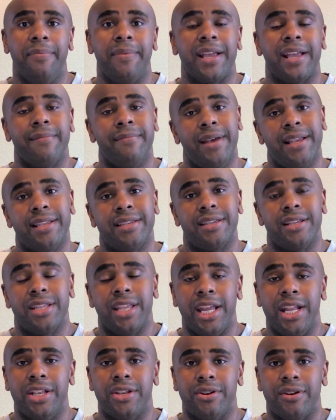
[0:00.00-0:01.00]
They can message the
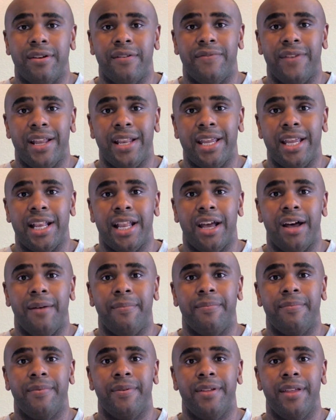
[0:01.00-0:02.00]
teacher if they need
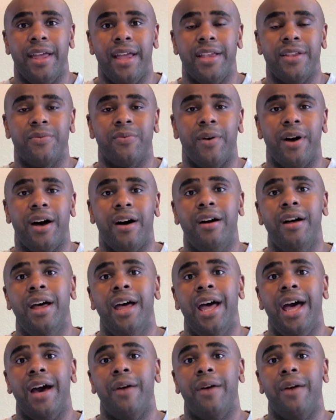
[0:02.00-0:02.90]
help as well.